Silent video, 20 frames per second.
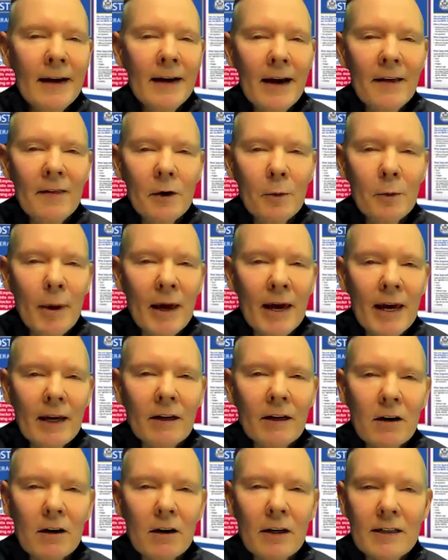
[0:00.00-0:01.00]
and they're paying
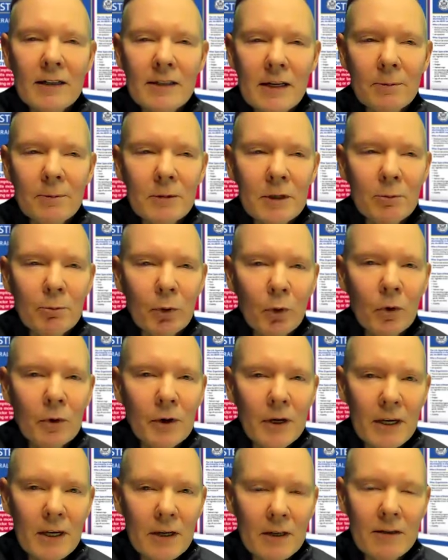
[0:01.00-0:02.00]
non-exempt
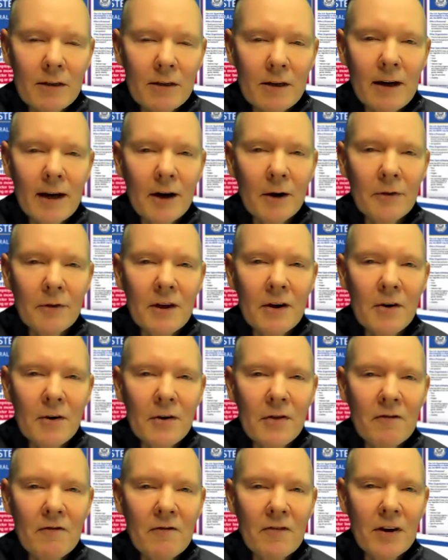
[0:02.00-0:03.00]
employees out there
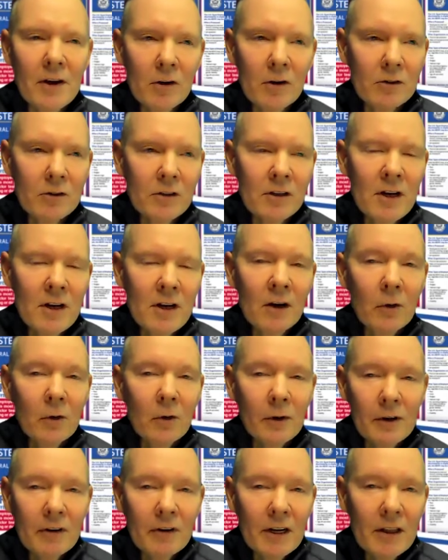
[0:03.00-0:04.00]
in the field or
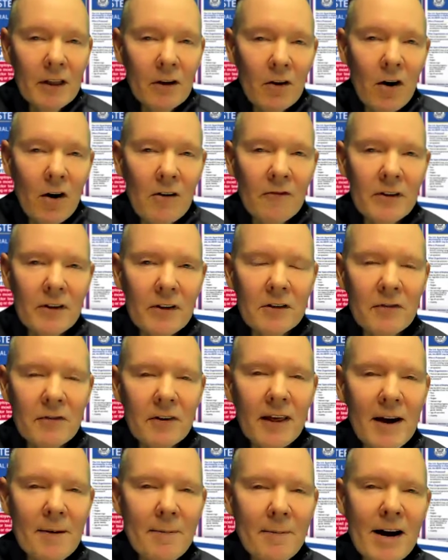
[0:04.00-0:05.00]
even in their office for
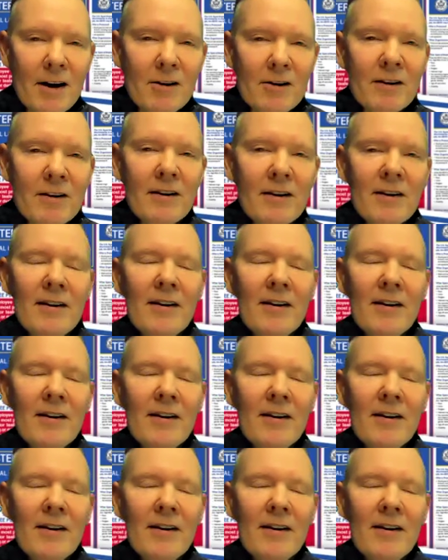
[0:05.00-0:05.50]
that matter.